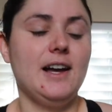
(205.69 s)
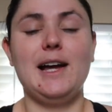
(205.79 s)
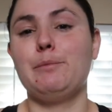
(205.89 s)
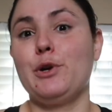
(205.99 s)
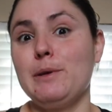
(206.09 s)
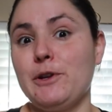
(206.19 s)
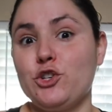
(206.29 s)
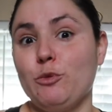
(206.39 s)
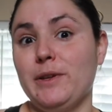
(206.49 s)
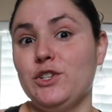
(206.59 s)
I'm pretty
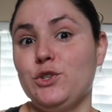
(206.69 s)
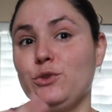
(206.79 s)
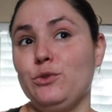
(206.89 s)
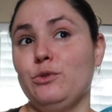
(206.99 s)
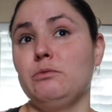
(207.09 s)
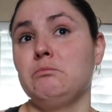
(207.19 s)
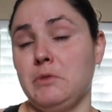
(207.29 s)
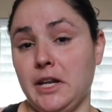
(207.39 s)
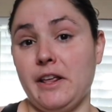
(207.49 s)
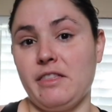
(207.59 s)
much open to
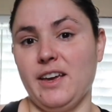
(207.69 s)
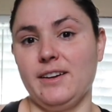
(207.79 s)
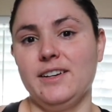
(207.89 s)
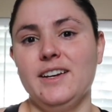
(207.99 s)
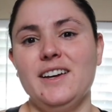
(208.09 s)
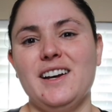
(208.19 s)
anything.